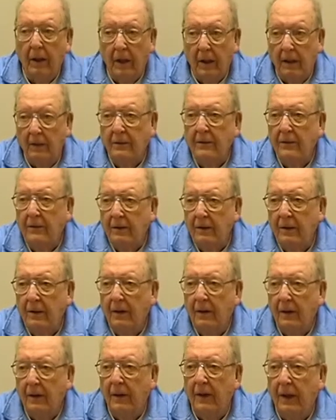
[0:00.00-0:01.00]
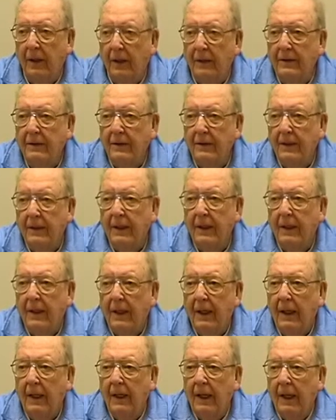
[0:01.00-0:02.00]
Oh, yes. Did oh, you?
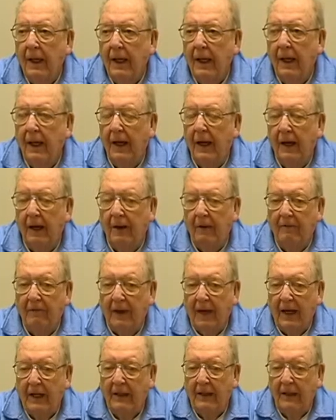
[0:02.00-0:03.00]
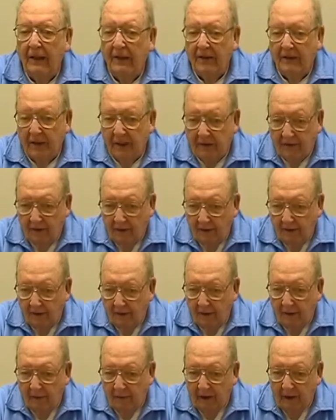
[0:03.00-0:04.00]
Yeah. Uh, fact is, that's a
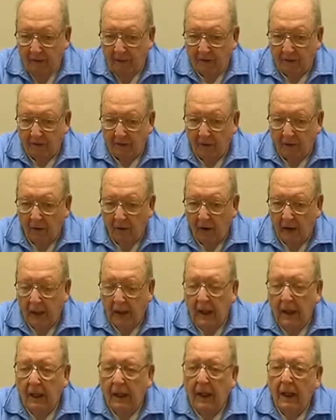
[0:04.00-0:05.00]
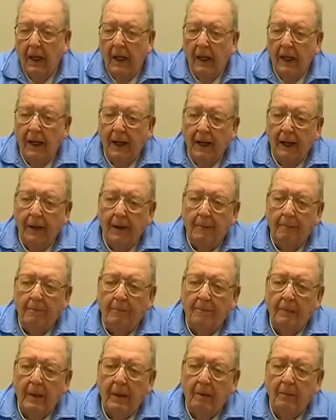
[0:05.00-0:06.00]
little bit of a story. Uh,
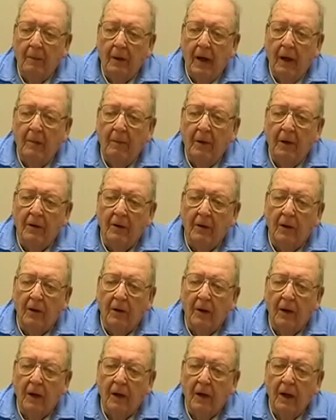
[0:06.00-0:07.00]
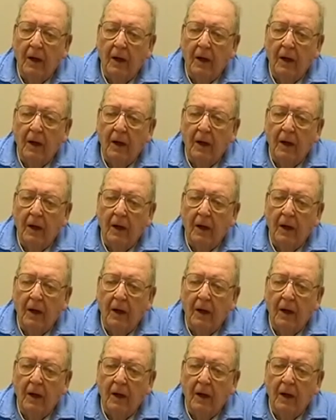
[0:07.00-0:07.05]
my mother...